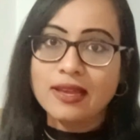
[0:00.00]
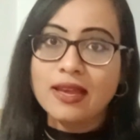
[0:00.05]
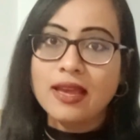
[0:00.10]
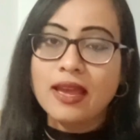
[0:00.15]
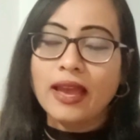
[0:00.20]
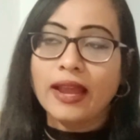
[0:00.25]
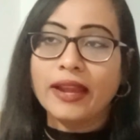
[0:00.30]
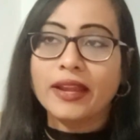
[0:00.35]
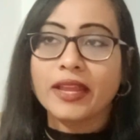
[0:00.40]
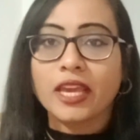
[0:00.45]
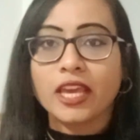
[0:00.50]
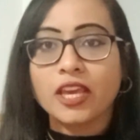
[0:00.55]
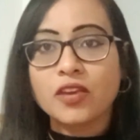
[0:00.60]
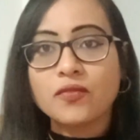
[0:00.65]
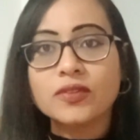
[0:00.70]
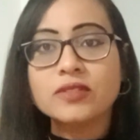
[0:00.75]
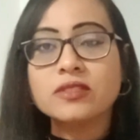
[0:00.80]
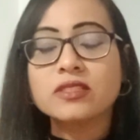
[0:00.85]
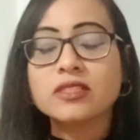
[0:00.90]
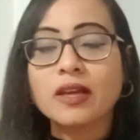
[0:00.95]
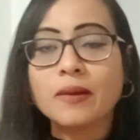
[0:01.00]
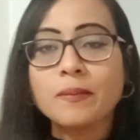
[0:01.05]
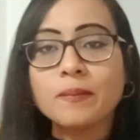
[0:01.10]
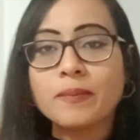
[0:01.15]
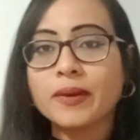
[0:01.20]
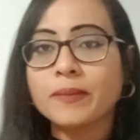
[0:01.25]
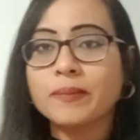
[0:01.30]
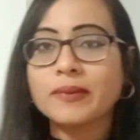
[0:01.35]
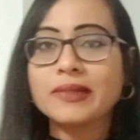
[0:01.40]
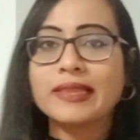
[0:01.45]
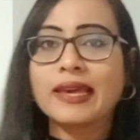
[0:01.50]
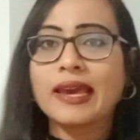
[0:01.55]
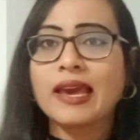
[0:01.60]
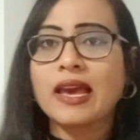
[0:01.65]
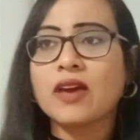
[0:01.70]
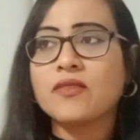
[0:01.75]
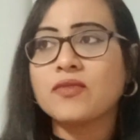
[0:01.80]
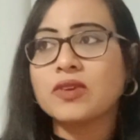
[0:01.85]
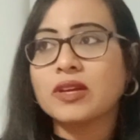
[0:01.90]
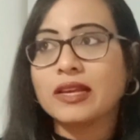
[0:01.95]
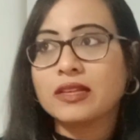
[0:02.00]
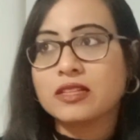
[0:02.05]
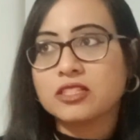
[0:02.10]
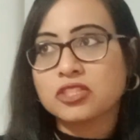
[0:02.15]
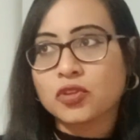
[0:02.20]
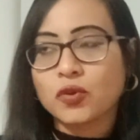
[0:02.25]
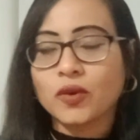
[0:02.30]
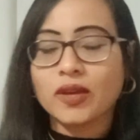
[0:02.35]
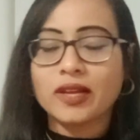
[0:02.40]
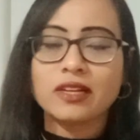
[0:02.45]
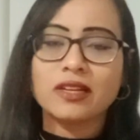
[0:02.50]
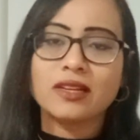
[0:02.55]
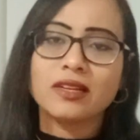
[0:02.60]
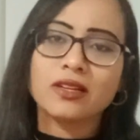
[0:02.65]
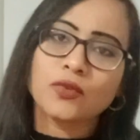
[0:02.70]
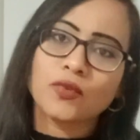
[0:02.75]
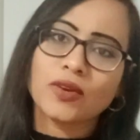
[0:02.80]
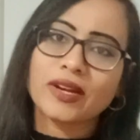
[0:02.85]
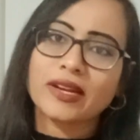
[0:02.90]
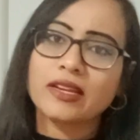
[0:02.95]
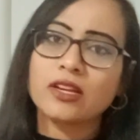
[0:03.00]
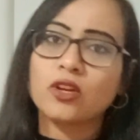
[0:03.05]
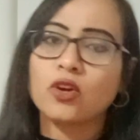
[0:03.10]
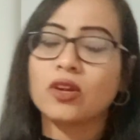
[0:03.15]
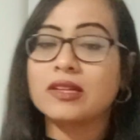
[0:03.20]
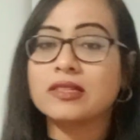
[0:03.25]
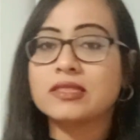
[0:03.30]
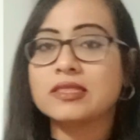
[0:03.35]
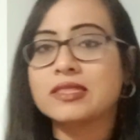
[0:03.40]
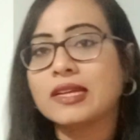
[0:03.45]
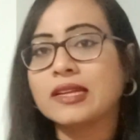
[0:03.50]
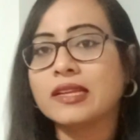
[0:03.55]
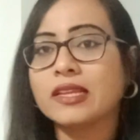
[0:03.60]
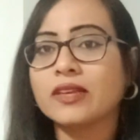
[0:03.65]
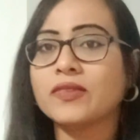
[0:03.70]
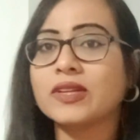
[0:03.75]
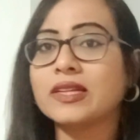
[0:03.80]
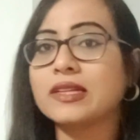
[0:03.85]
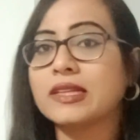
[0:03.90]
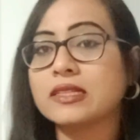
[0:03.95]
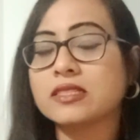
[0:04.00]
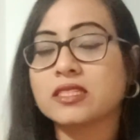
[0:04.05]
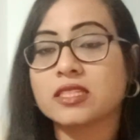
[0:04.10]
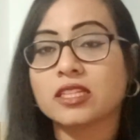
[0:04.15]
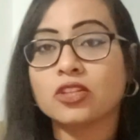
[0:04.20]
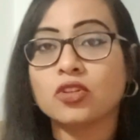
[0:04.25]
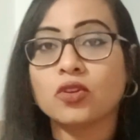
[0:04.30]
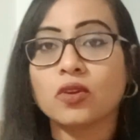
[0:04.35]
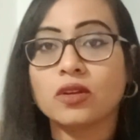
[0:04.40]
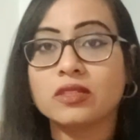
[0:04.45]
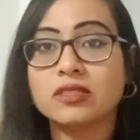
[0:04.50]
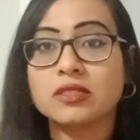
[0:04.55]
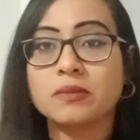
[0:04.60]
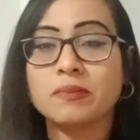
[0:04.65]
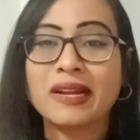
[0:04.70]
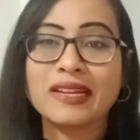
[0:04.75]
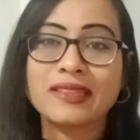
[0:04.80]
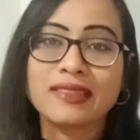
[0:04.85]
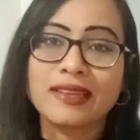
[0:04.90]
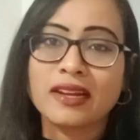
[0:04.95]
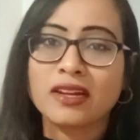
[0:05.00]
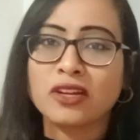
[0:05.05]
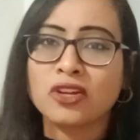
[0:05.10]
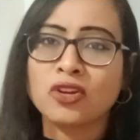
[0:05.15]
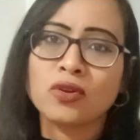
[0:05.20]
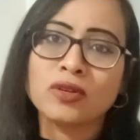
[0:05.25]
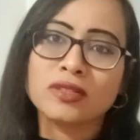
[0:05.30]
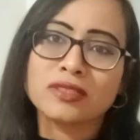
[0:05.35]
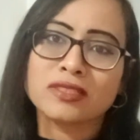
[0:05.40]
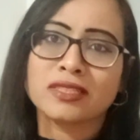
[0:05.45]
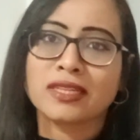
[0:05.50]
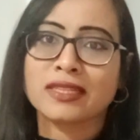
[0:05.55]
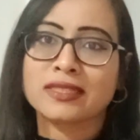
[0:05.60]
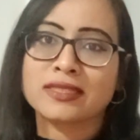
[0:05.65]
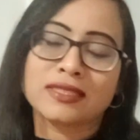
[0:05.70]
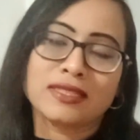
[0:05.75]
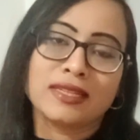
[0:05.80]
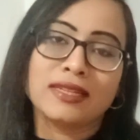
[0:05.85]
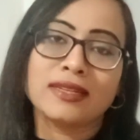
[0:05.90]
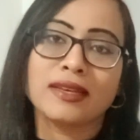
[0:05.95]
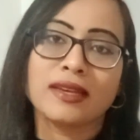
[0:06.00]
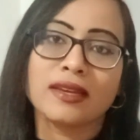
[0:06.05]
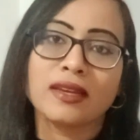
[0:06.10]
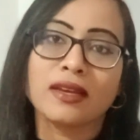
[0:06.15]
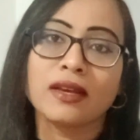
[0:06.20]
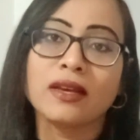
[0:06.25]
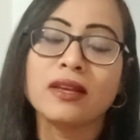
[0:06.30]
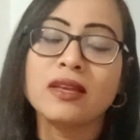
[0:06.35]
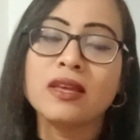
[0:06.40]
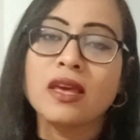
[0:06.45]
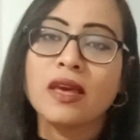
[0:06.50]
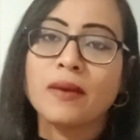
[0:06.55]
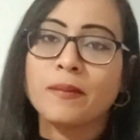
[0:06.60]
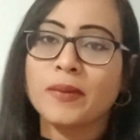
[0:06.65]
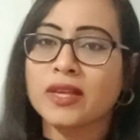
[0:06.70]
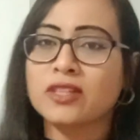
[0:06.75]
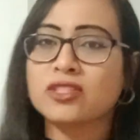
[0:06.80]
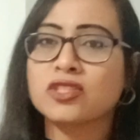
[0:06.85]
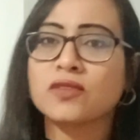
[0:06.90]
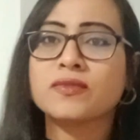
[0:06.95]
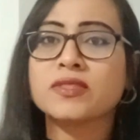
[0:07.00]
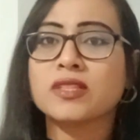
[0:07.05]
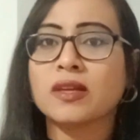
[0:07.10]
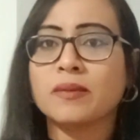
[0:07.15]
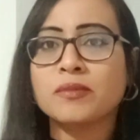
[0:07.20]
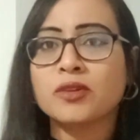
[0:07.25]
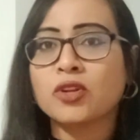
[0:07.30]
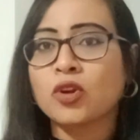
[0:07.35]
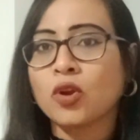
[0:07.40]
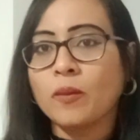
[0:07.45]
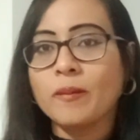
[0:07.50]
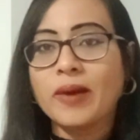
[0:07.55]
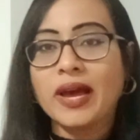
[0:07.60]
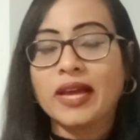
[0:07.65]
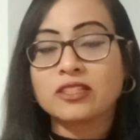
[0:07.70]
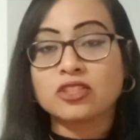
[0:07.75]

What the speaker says: And even some people, they have a SQL query knowledge and even testing knowledge, but they are not succeeding because of some drawbacks.